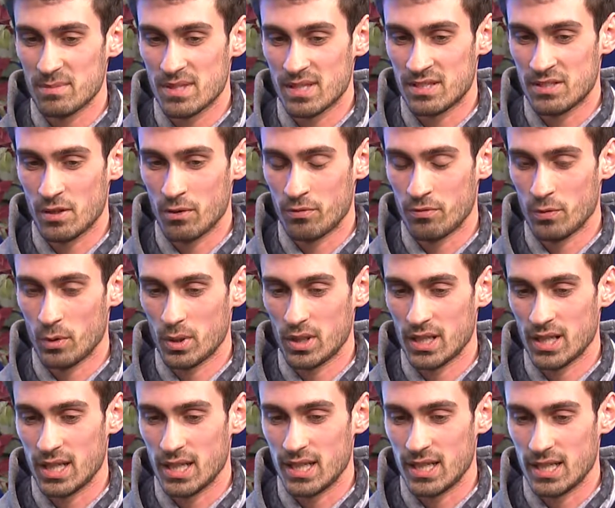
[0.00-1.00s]
so
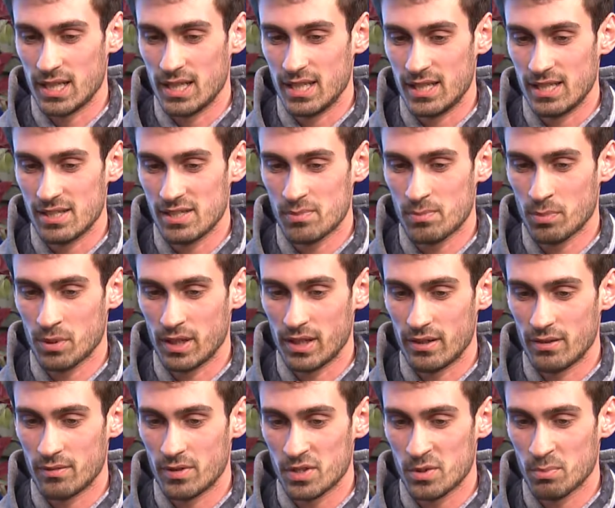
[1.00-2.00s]
Fortnite is
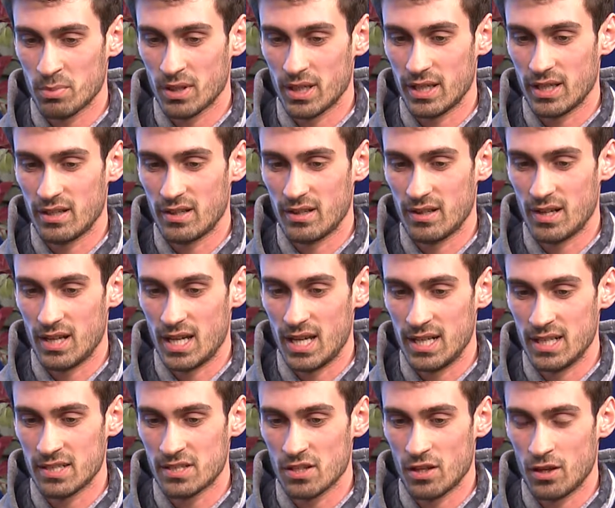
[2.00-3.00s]
player versus player,
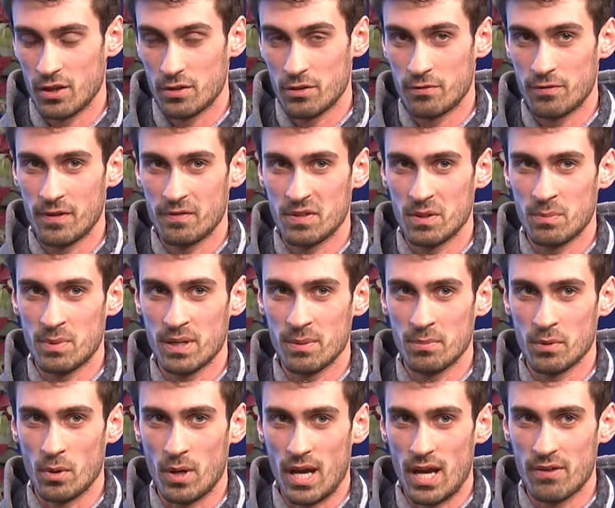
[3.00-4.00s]
and it's 150
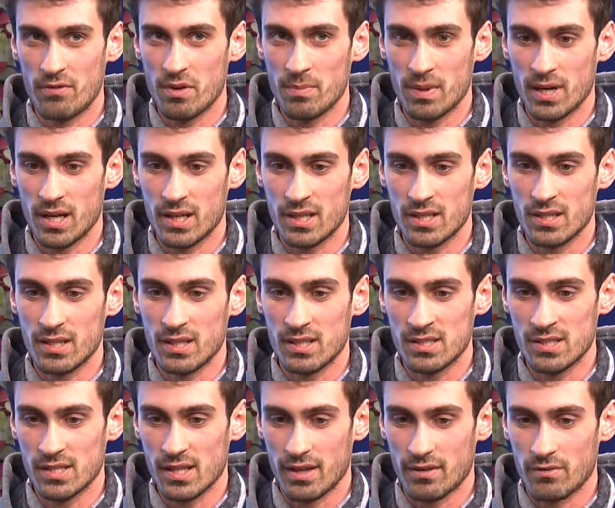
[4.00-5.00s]
people. Everybody
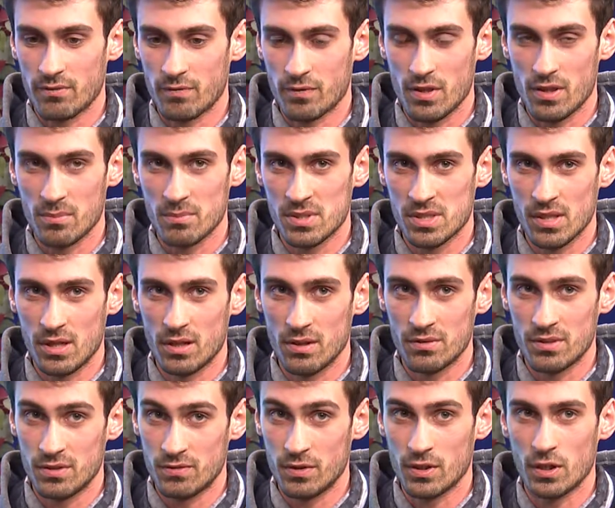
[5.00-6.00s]
is like for
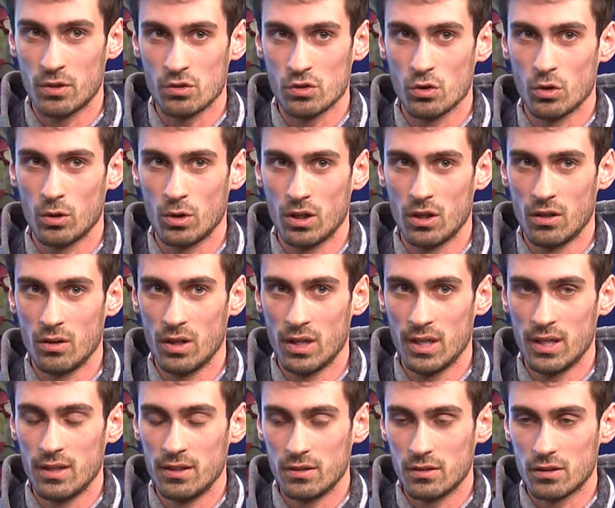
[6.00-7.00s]
themselves. If you go solo,
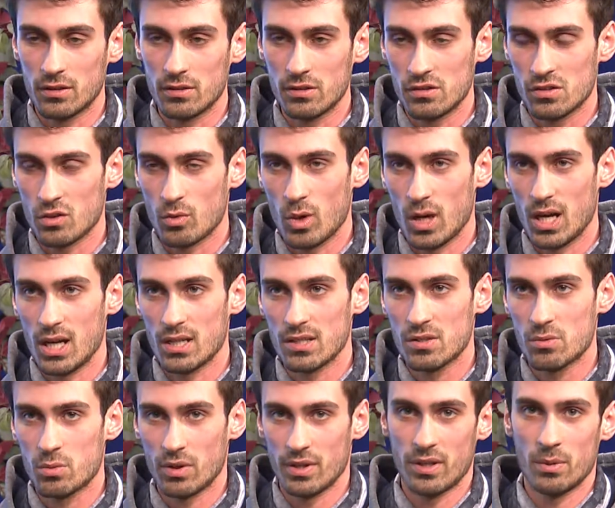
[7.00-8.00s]
you can do
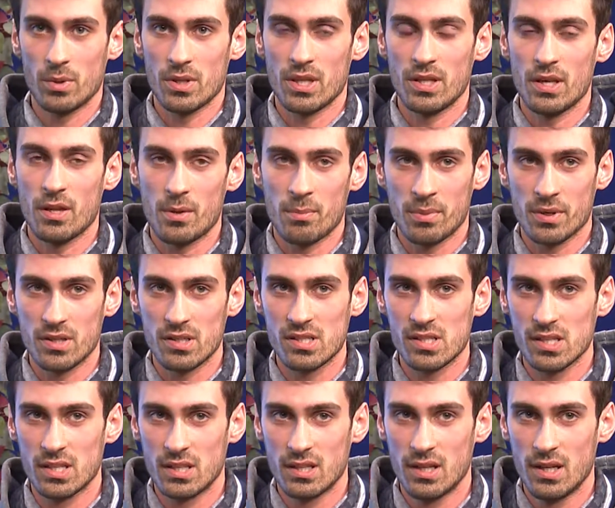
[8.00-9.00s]
squads where you're with another
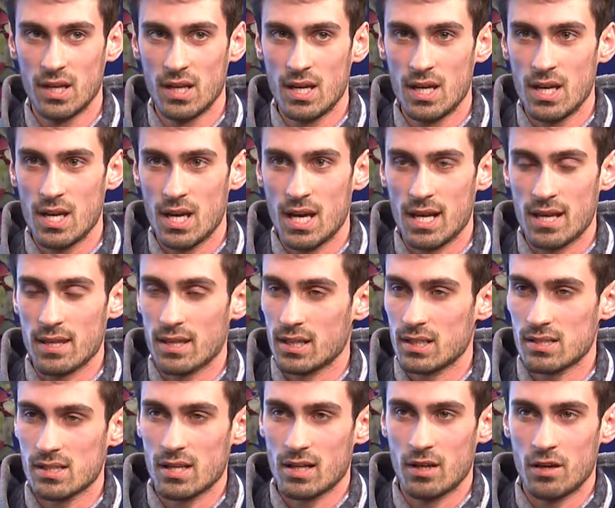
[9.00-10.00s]
person. And I think
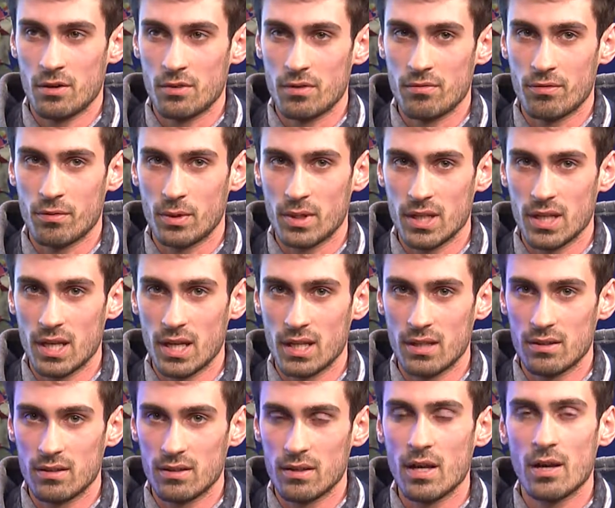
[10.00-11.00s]
it's like
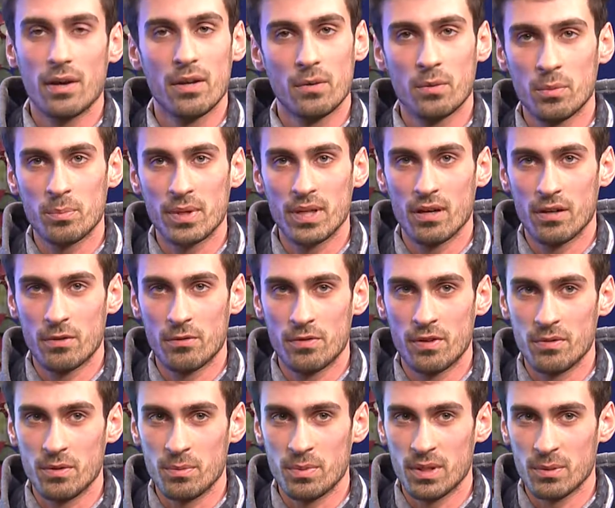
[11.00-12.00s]
148. No, it be
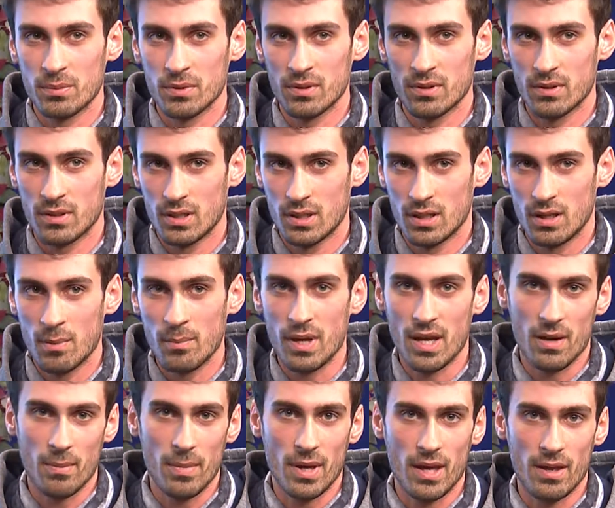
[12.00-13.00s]
150 people. I'm
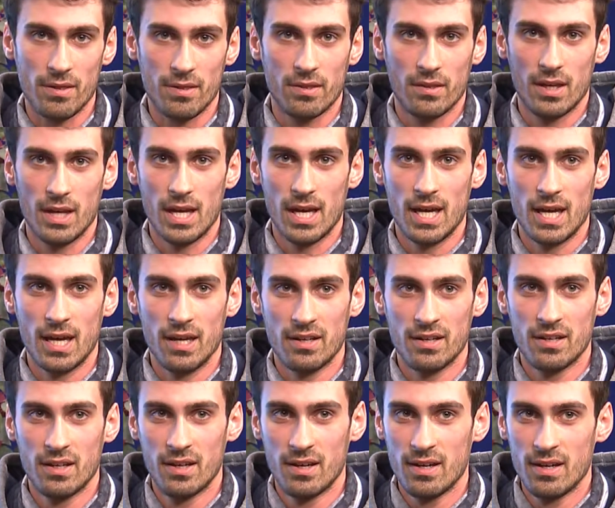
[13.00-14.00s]
bad at math. And
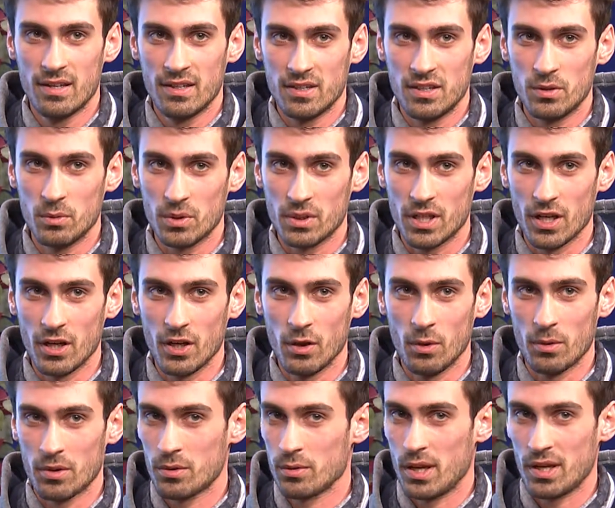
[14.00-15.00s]
you would
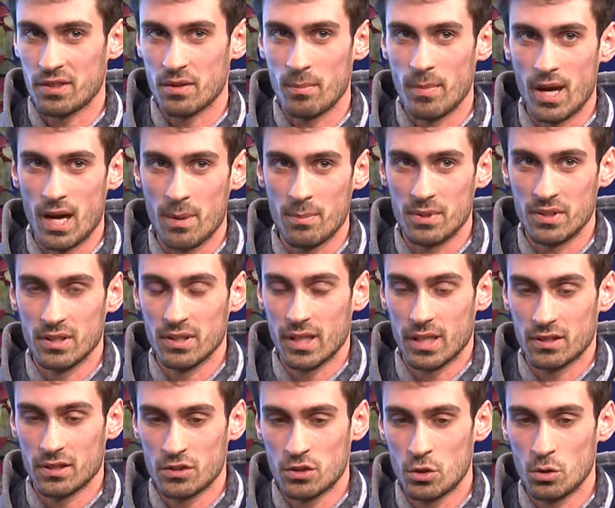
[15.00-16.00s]
go throughout the map, and
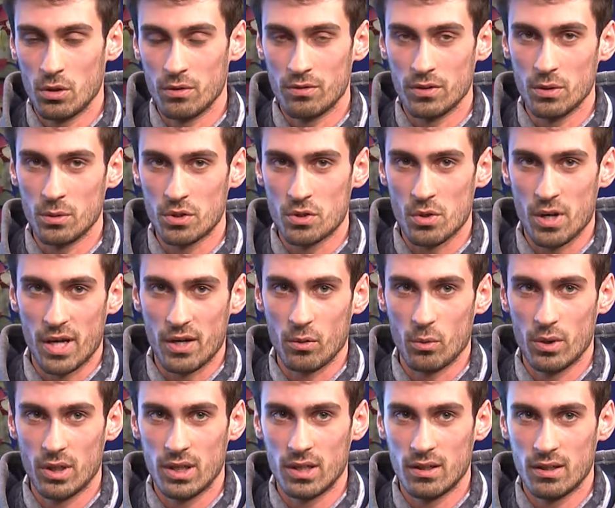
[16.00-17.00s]
like the two of you would try to
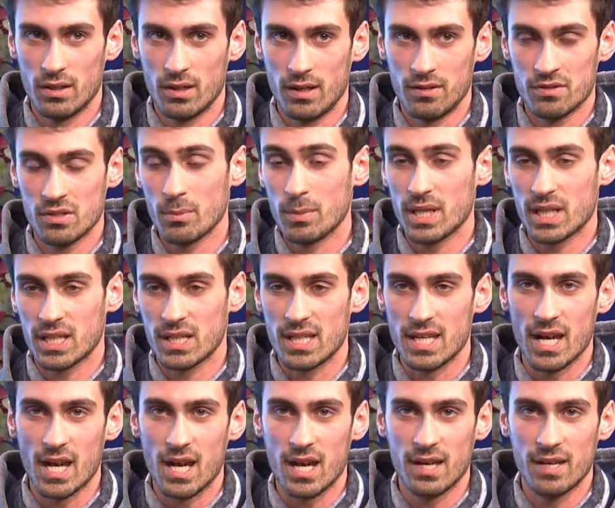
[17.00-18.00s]
win. Somebody can
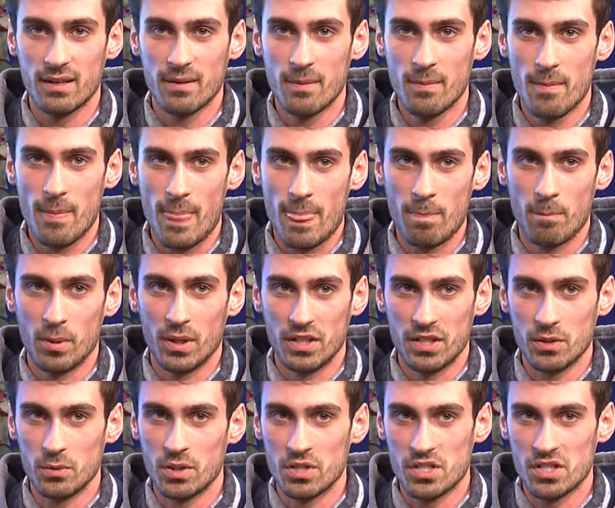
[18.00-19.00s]
die, but
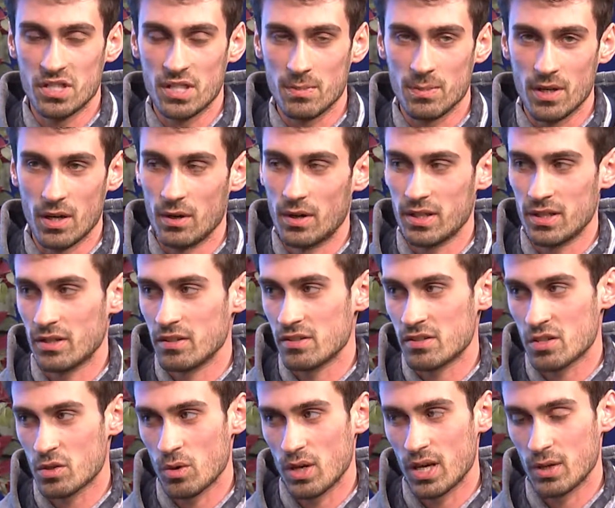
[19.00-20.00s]
you would just keep going. You know, your
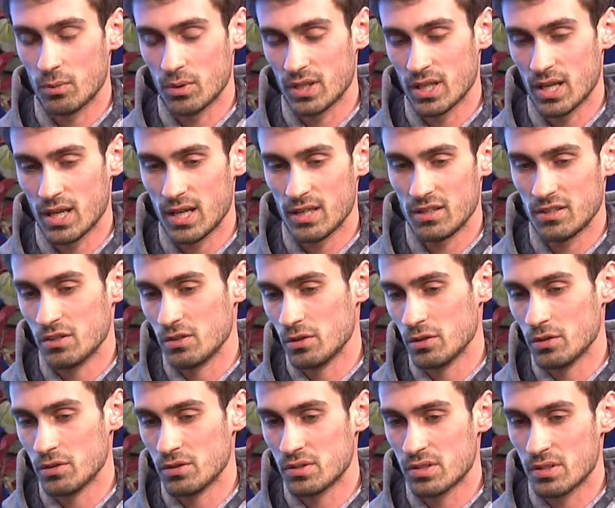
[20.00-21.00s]
squad would die, then you
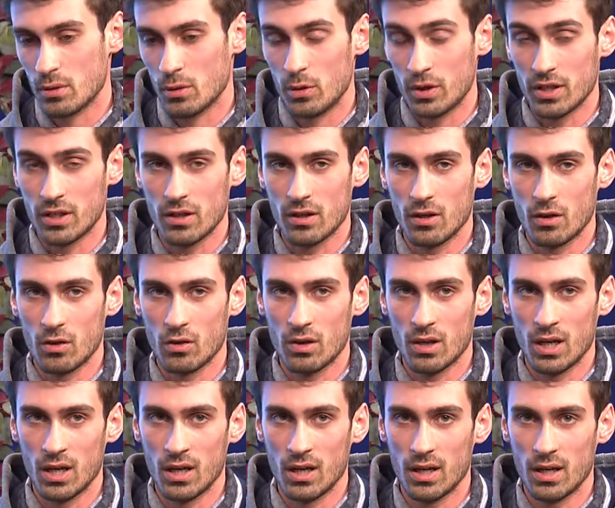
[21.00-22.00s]
lose. Or you can go
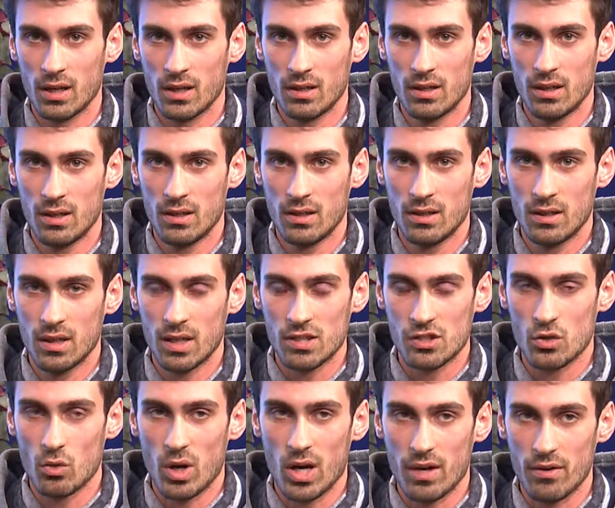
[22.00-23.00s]
a
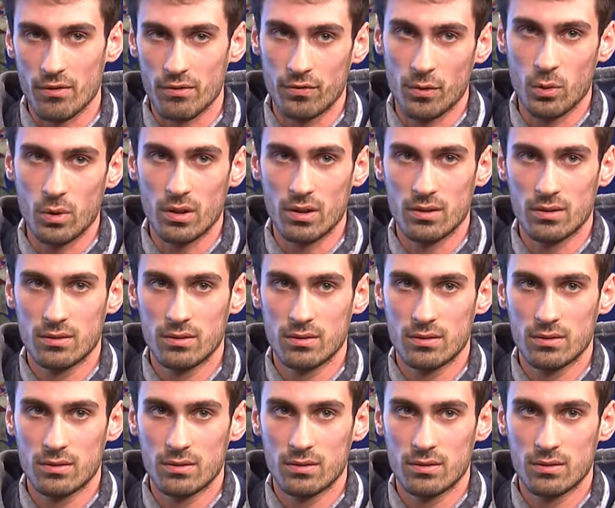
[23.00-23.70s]
squad of four